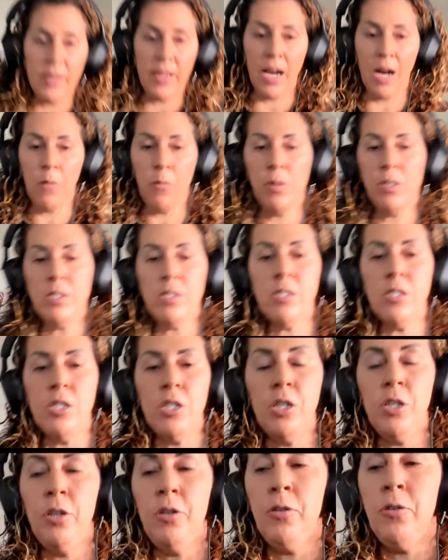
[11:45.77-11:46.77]
that was
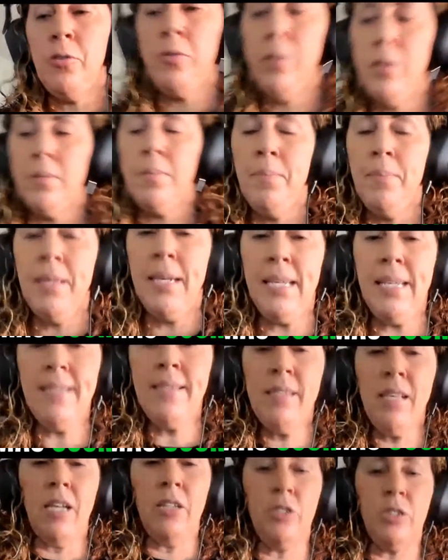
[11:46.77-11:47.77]
2 mini
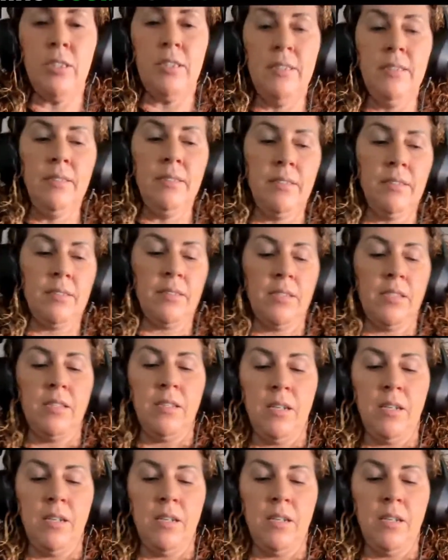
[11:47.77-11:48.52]
sessions,